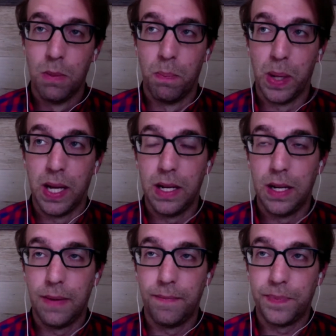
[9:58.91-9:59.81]
But
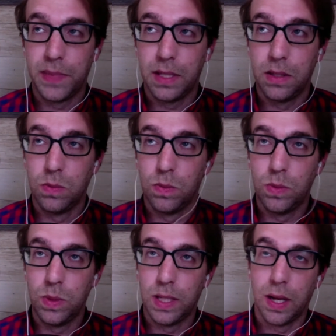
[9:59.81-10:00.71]

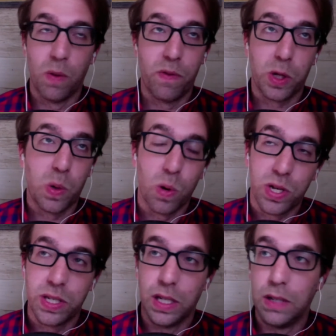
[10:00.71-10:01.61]
over the
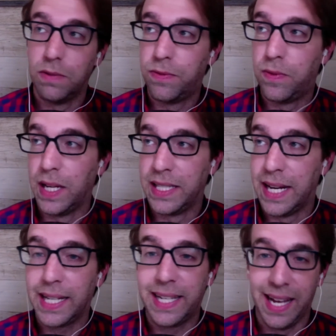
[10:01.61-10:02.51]
course of a
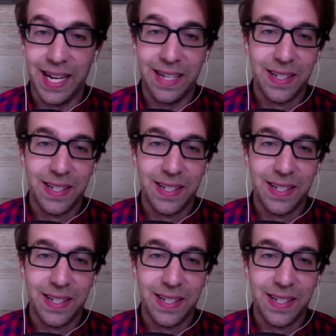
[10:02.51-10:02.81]
decade,